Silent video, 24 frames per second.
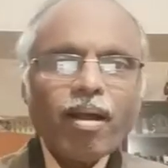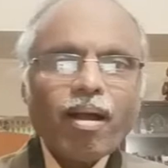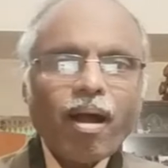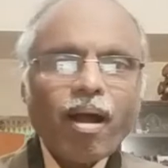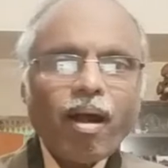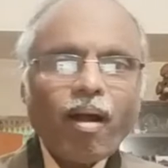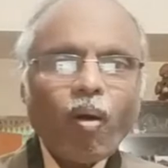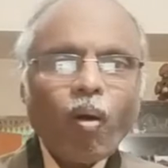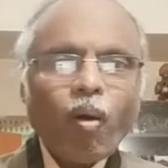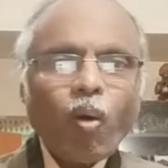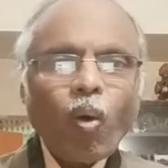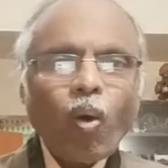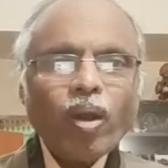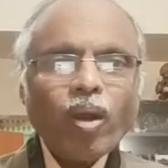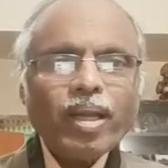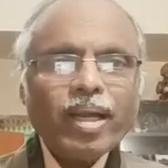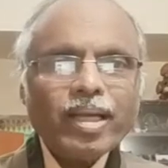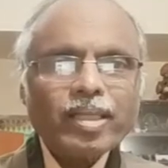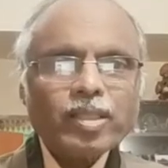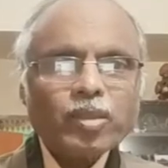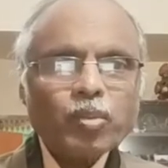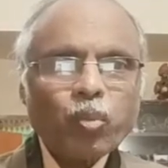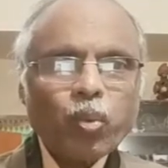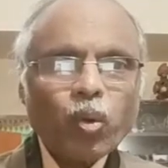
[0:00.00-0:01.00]
All
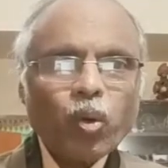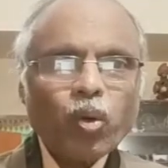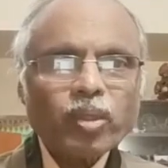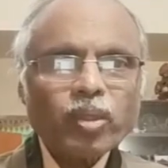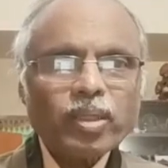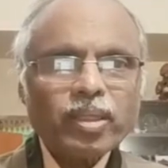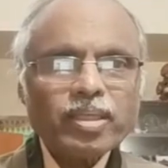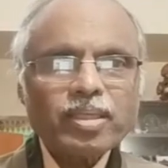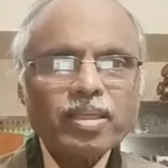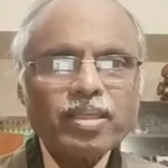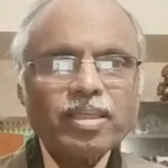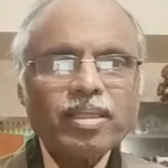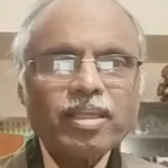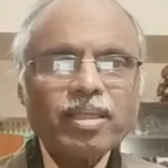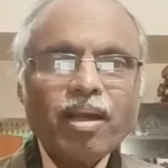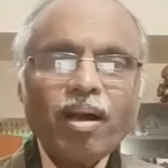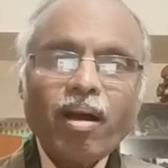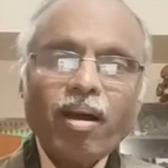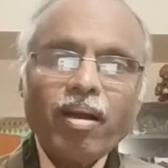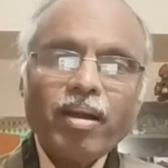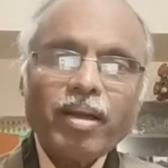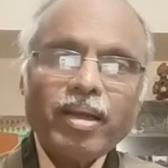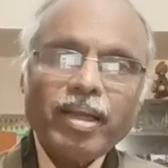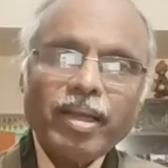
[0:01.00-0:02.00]
exporters
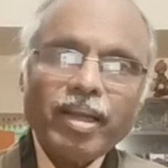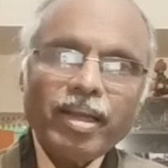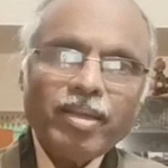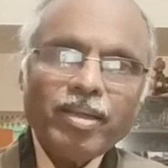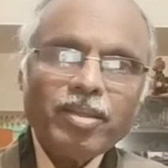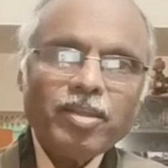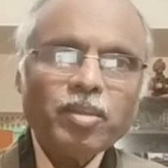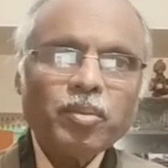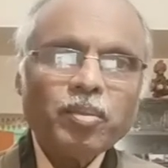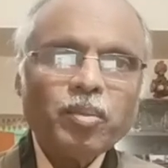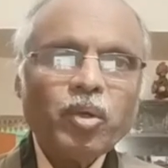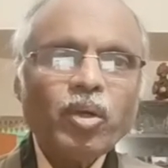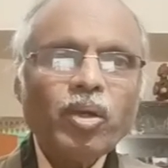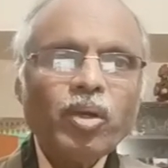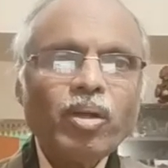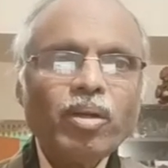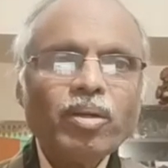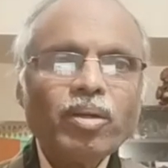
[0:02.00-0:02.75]
are eligible